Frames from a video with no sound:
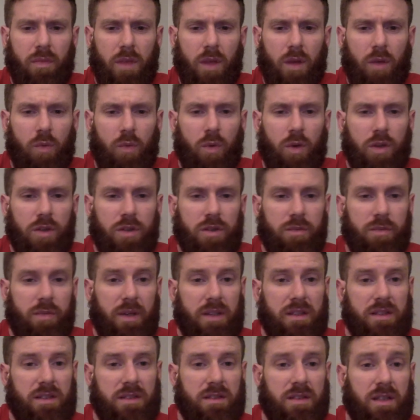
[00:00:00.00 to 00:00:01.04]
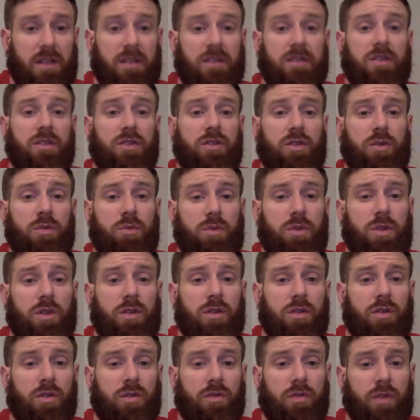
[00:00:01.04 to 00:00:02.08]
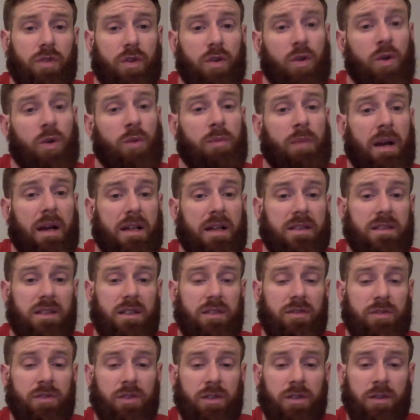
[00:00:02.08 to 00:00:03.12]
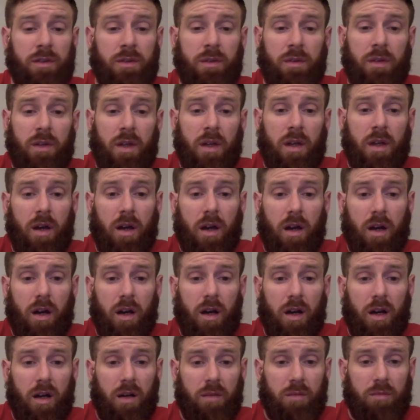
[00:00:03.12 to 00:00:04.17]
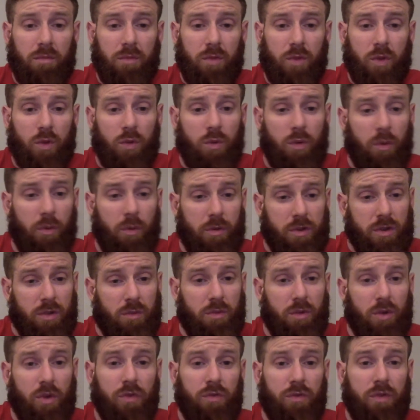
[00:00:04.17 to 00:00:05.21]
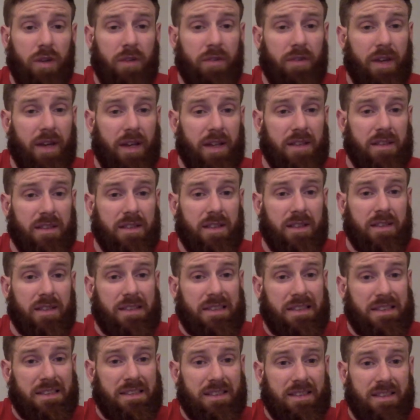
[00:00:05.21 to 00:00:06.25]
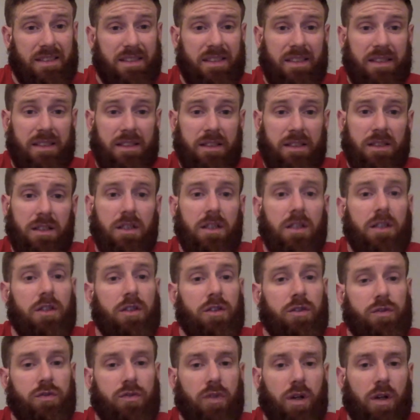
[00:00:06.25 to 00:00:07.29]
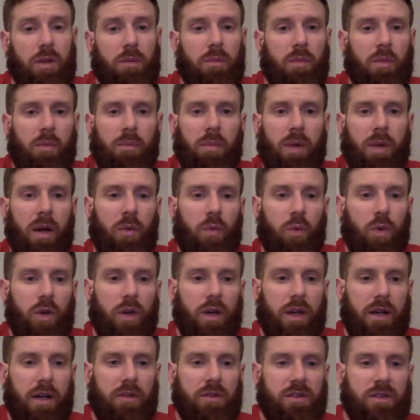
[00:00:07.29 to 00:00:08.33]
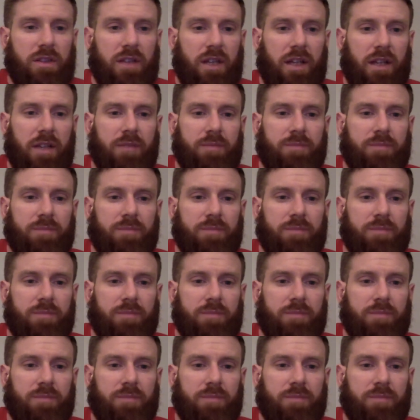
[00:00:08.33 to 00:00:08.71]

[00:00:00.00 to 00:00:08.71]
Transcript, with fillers: what are some exercises that you would have done for your max effort, um, or what were some of your favorite exercises that you've seen from my workout today.